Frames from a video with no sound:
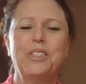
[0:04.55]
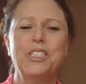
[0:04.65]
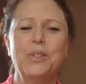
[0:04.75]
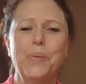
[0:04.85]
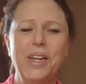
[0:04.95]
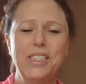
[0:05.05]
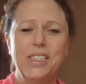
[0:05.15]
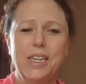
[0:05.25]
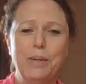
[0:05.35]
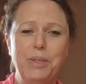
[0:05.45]
Just
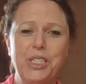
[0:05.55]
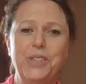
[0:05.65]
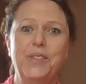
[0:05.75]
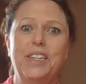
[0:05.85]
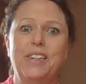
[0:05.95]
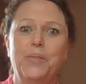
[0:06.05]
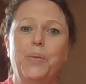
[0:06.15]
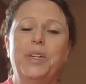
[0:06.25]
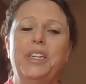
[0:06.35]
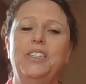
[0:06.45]
wanted to come to you
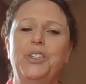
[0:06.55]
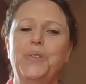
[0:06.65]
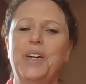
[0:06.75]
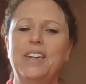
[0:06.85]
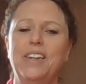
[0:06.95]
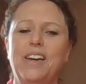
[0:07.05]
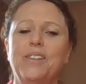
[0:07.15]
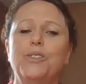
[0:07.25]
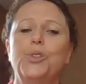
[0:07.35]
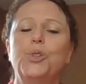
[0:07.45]
and read you
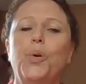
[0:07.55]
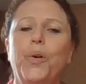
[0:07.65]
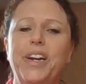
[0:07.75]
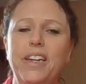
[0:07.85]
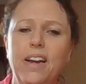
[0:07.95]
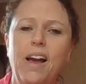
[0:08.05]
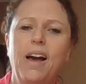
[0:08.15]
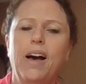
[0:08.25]
another story.